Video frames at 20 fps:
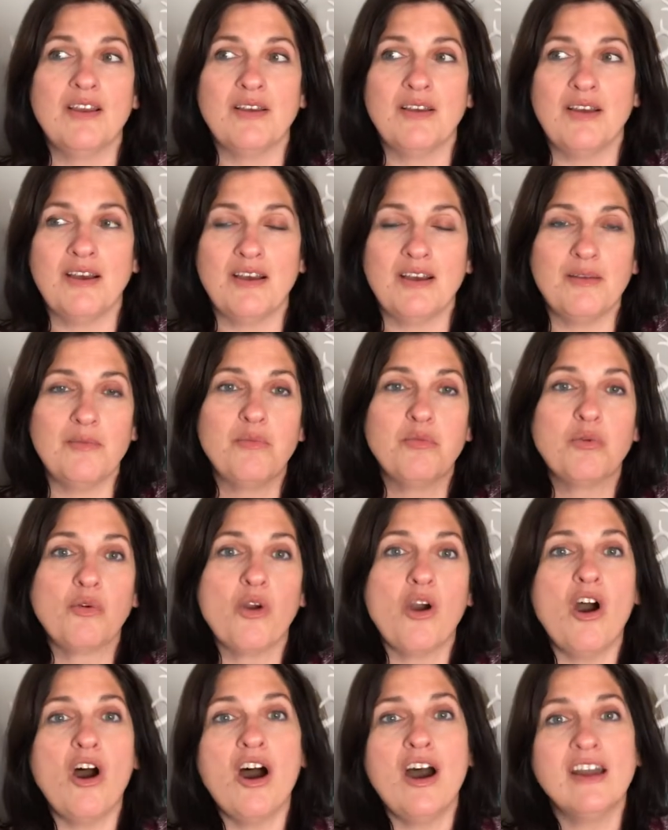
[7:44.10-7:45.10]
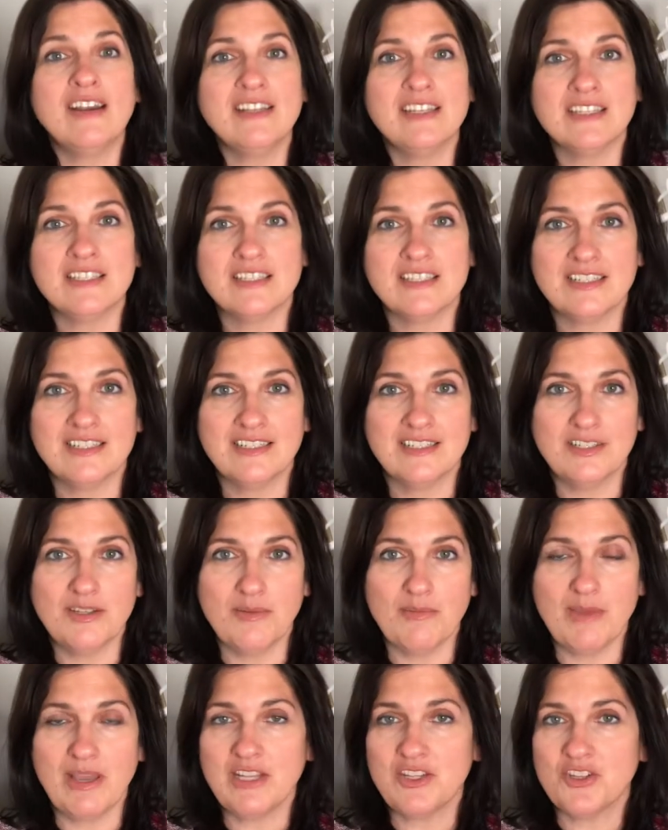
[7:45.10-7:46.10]
uh, broadest
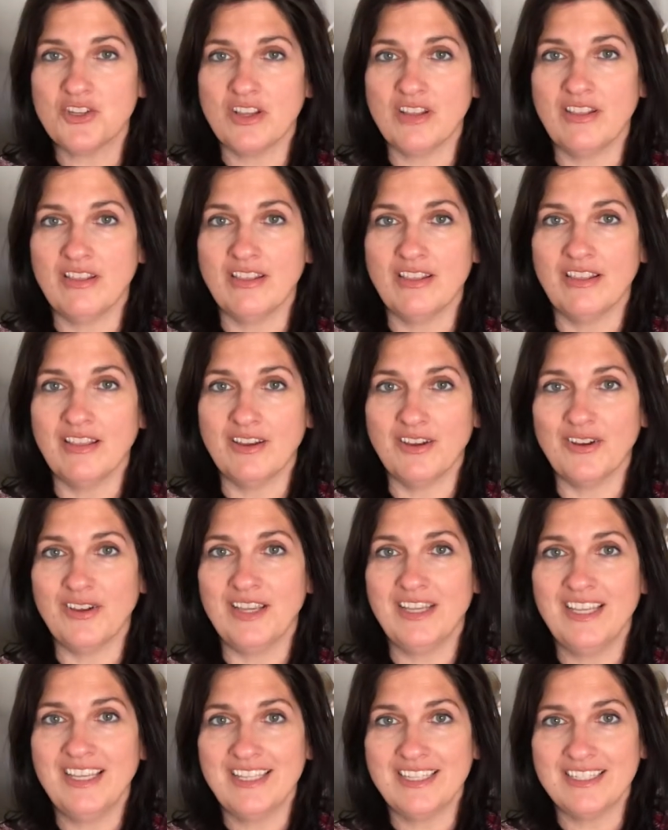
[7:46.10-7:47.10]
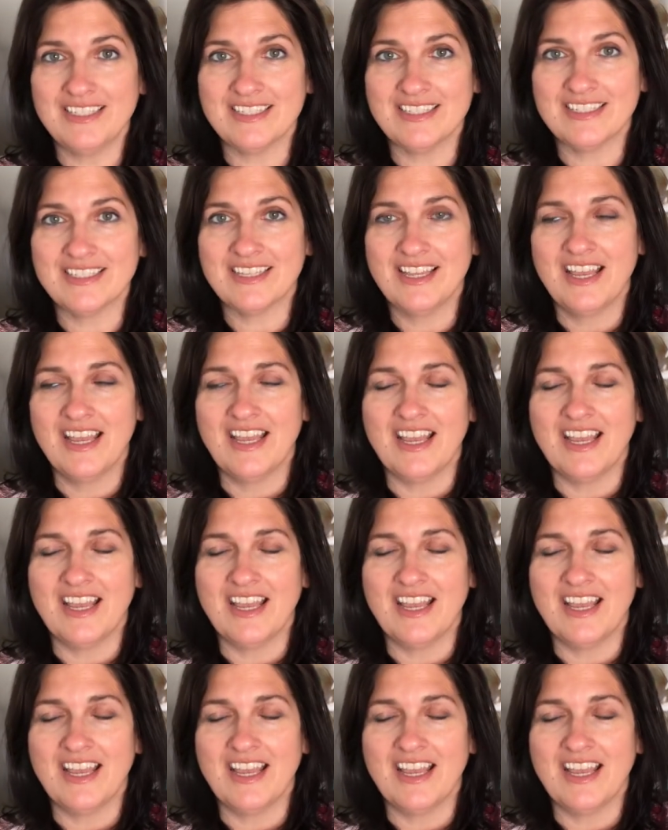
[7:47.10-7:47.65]
dimension there is.